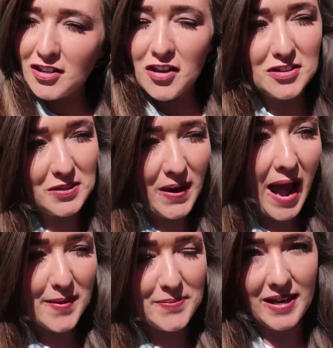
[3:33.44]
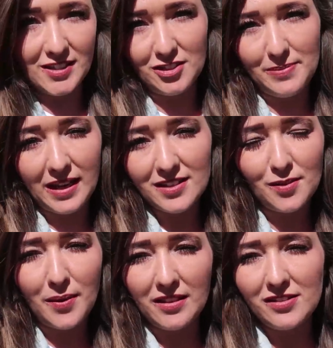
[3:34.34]
not too happy just because
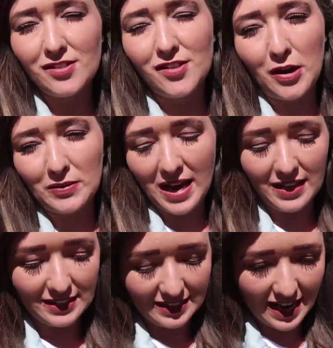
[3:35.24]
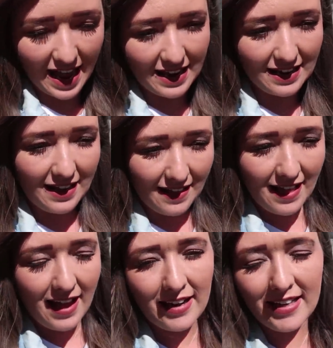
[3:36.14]
the weather's so nice today.
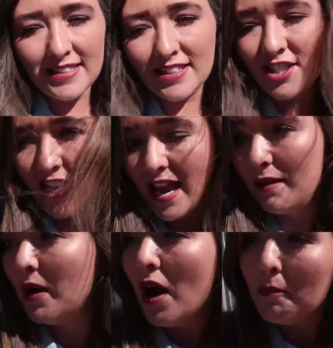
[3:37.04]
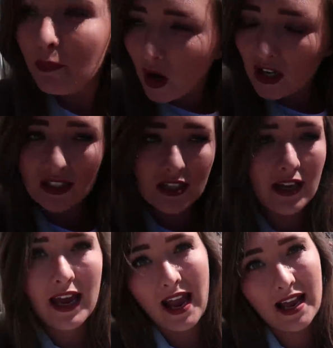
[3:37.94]
And it is a shame, but
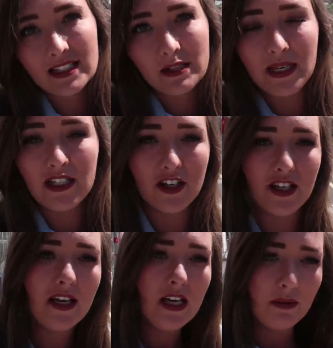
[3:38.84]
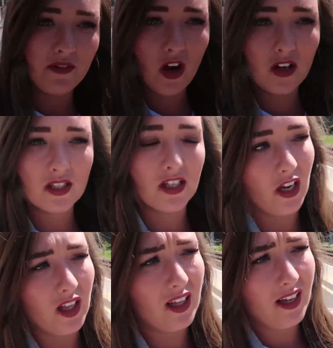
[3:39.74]
it has to be done. We've got
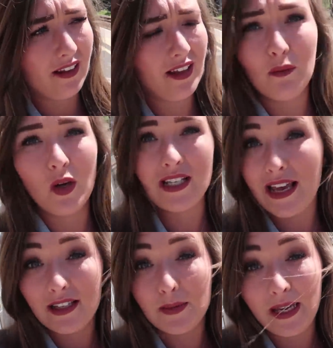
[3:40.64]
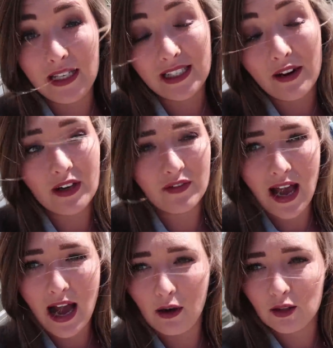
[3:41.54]
until, I think, one day this week to get rid of
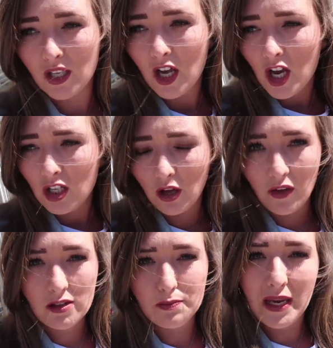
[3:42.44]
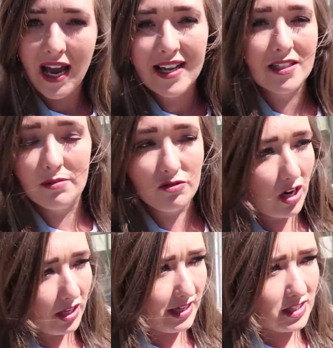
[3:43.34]
that house. So those big items
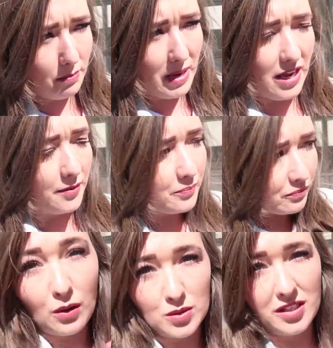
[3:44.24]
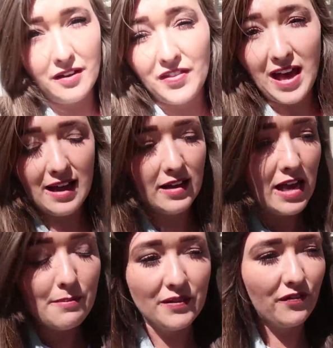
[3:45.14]
really need to be out of there
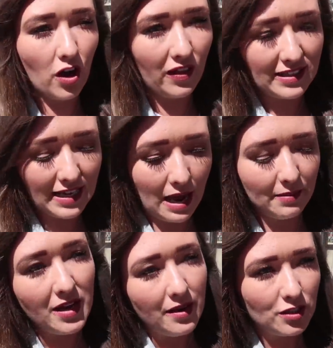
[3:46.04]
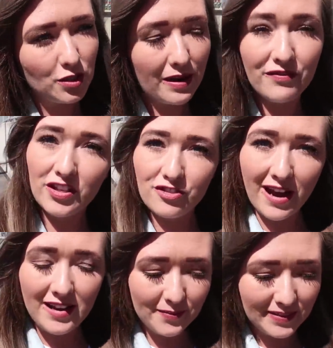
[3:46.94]
before that time. Just waiting for the
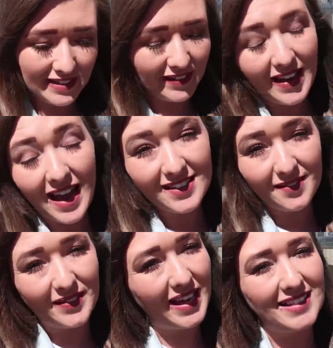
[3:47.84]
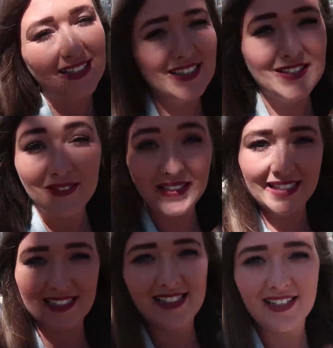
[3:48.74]
train and we'll see you guys when we get into
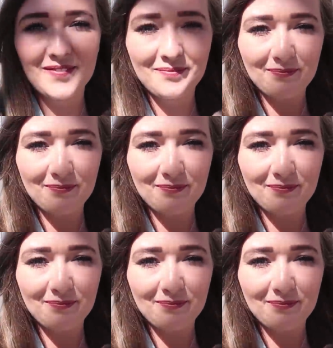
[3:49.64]
Leeds.